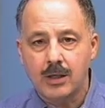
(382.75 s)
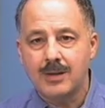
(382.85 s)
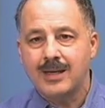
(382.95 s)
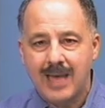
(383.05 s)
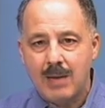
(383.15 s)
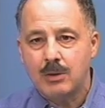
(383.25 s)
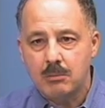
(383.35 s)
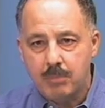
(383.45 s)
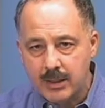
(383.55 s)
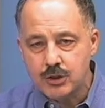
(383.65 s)
and they came in
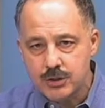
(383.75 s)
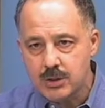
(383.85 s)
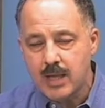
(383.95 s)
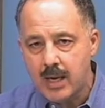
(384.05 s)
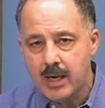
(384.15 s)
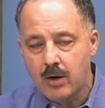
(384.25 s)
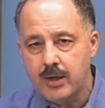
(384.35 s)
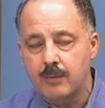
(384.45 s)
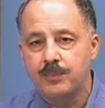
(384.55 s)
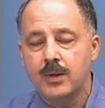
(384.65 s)
bunches in that area.